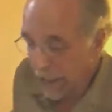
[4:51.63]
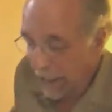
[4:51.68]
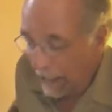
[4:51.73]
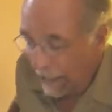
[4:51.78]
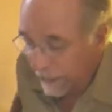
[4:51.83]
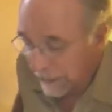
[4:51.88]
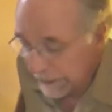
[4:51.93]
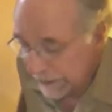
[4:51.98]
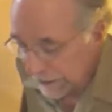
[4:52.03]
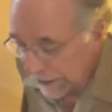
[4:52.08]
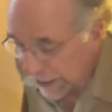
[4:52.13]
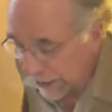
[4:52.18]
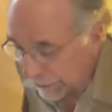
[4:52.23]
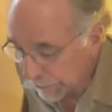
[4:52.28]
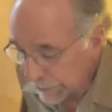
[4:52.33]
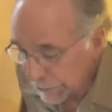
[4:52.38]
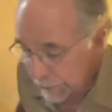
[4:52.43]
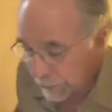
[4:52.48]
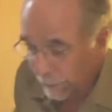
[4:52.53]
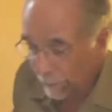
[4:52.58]
It
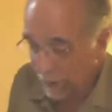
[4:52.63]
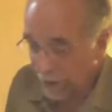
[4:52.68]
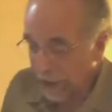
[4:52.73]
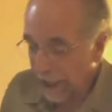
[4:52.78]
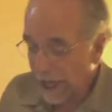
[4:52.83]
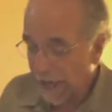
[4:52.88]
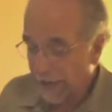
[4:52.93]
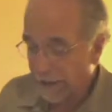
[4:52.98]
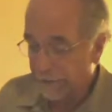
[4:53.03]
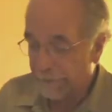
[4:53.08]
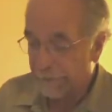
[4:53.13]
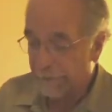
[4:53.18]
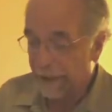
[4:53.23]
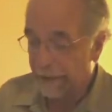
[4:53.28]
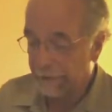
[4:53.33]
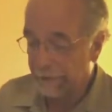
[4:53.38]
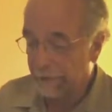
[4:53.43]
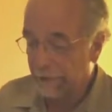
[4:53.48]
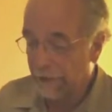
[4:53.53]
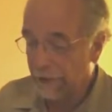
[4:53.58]
allows you to have
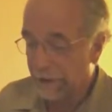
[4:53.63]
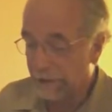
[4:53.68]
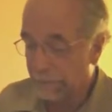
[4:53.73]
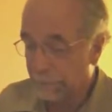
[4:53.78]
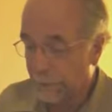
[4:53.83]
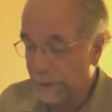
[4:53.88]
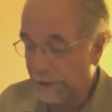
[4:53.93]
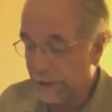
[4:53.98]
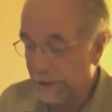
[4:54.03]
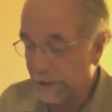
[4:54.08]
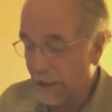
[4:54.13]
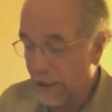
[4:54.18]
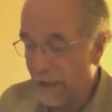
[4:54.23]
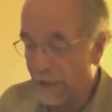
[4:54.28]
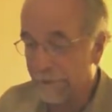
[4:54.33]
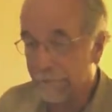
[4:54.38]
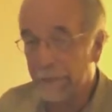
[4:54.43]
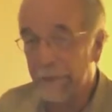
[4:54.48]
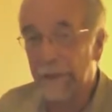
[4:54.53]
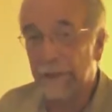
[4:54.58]
that complete
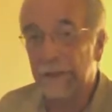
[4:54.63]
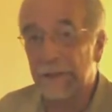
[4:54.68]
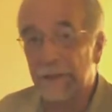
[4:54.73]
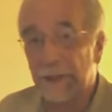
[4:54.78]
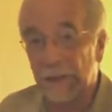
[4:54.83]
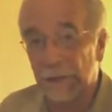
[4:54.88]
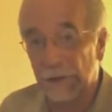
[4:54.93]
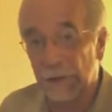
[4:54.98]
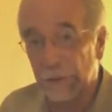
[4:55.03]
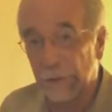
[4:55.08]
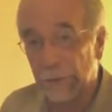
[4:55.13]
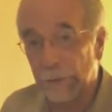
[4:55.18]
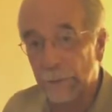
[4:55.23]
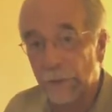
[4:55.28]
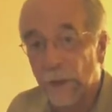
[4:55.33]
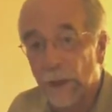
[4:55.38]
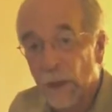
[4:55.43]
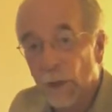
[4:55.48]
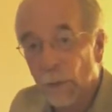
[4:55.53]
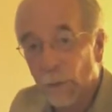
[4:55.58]
confidence that you
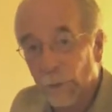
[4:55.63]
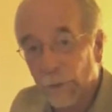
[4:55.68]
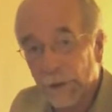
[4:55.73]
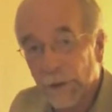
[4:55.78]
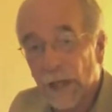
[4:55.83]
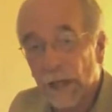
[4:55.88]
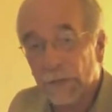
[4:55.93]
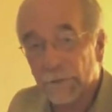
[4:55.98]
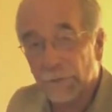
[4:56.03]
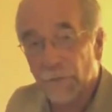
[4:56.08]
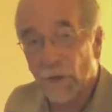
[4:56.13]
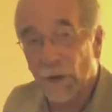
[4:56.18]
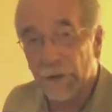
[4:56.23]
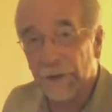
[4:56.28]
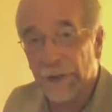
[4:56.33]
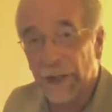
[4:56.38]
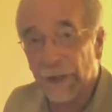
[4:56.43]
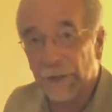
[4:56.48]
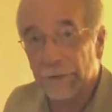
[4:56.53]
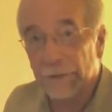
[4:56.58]
will not fall
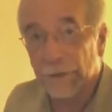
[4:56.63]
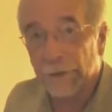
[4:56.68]
down your